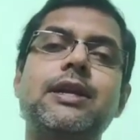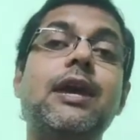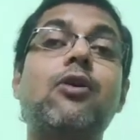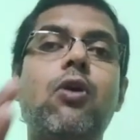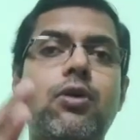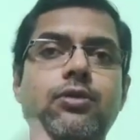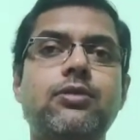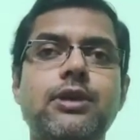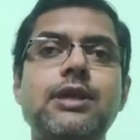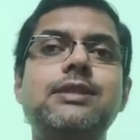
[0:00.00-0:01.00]

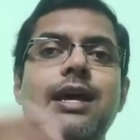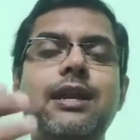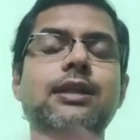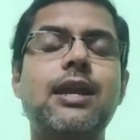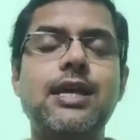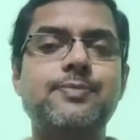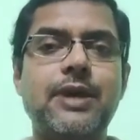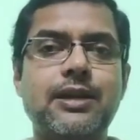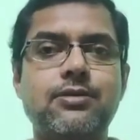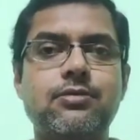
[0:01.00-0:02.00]
record is another
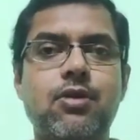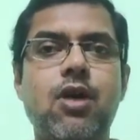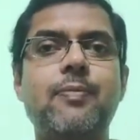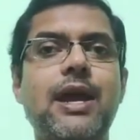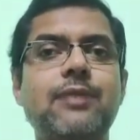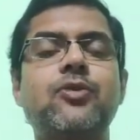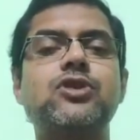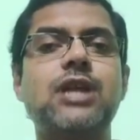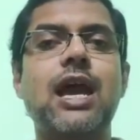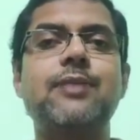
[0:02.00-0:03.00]
aspect of
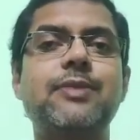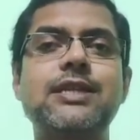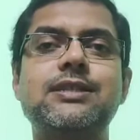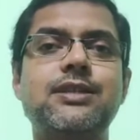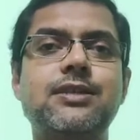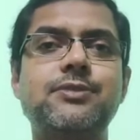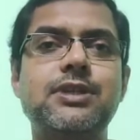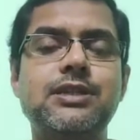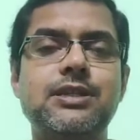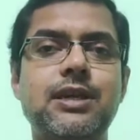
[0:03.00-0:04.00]
administrative
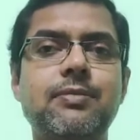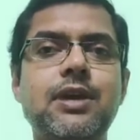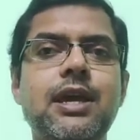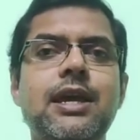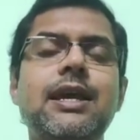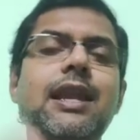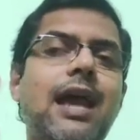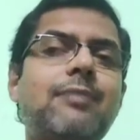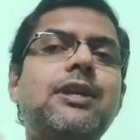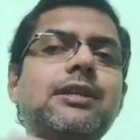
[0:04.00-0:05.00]
system. In
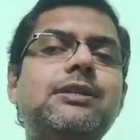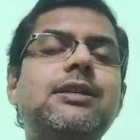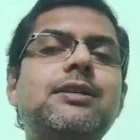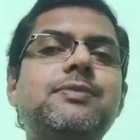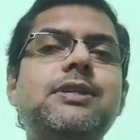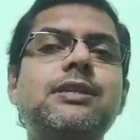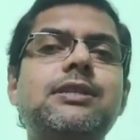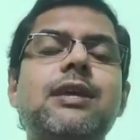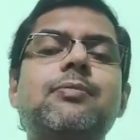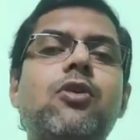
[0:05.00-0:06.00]
administrative
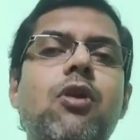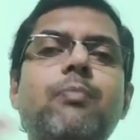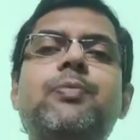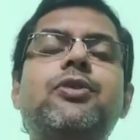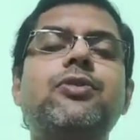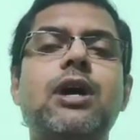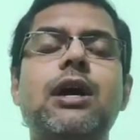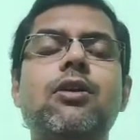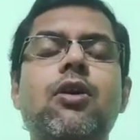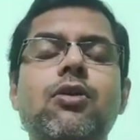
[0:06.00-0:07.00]
system,
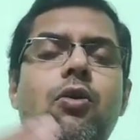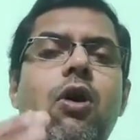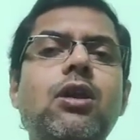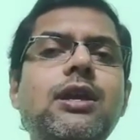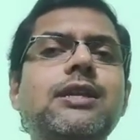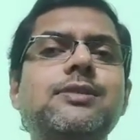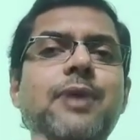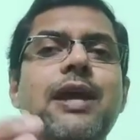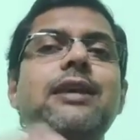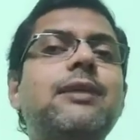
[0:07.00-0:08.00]
computer or call is
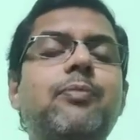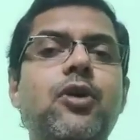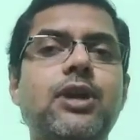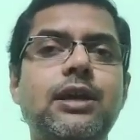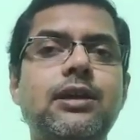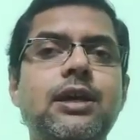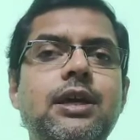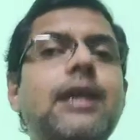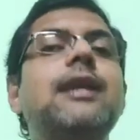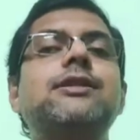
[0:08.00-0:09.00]
very important
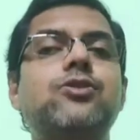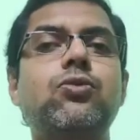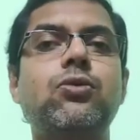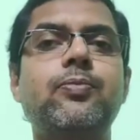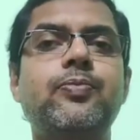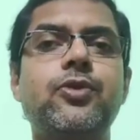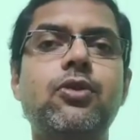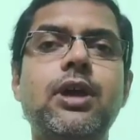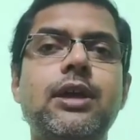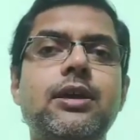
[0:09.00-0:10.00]
in a school.
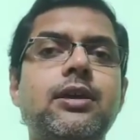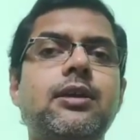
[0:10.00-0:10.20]
Okay.